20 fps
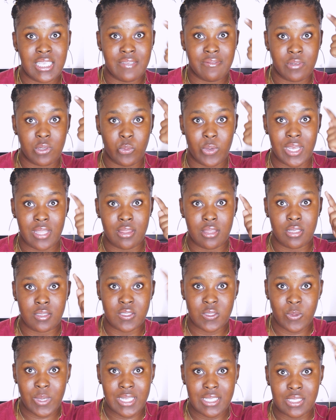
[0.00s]
Even when the
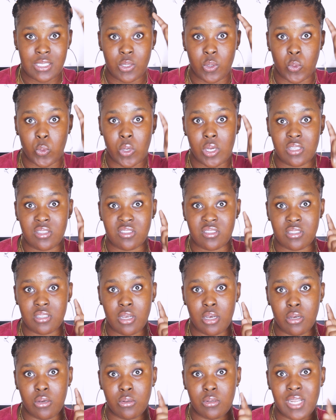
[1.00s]
sweat runs
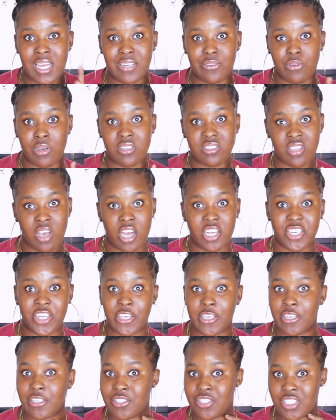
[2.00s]
down and runs under
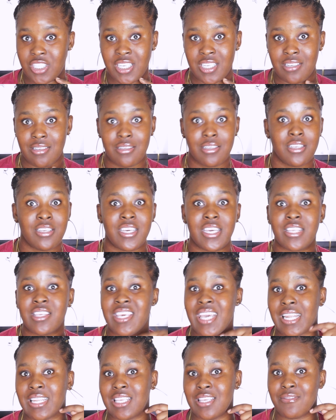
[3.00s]
your chin, it
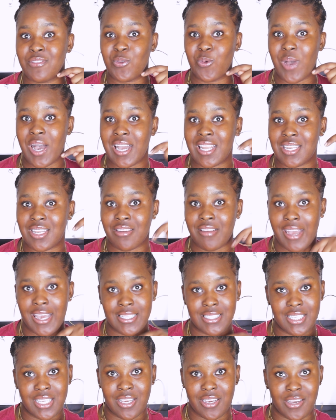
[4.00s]
can give you acne
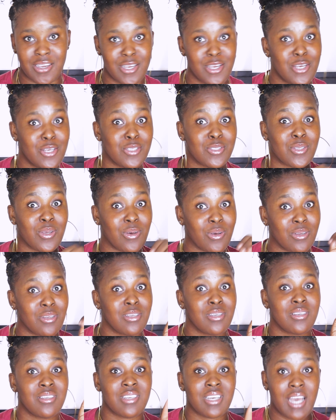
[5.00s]
right here. So
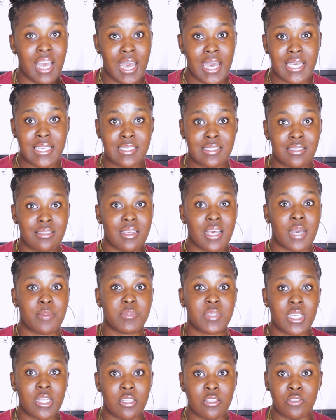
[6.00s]
guys, I'm
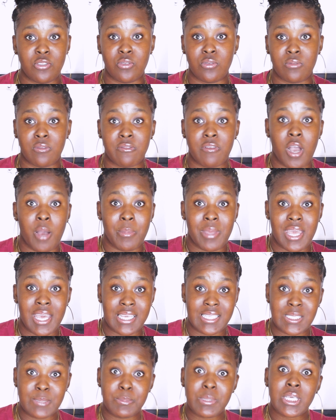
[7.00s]
telling you from
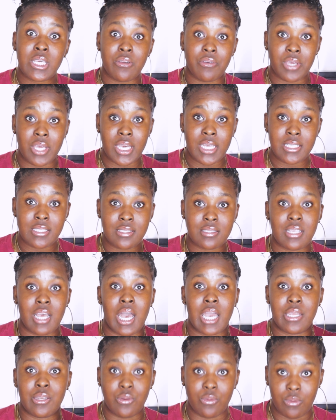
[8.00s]
experience,
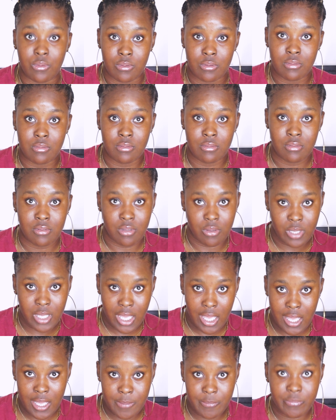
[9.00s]
I know.
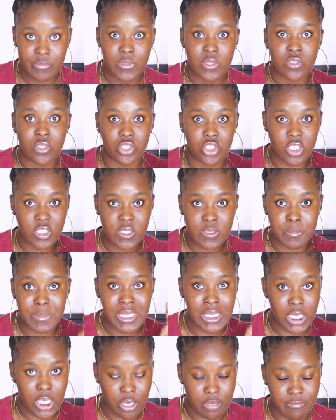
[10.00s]
Okay? So just
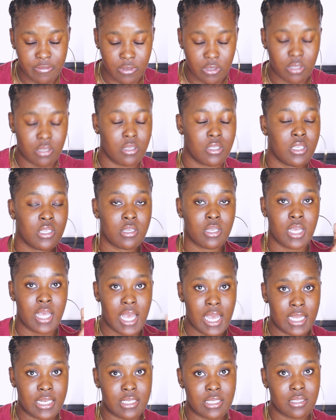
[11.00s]
be careful
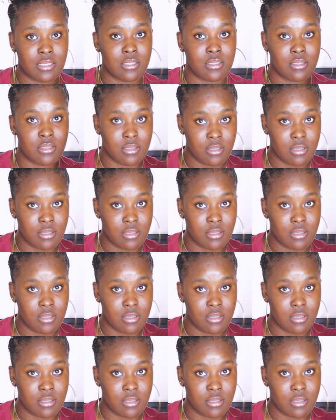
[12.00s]
and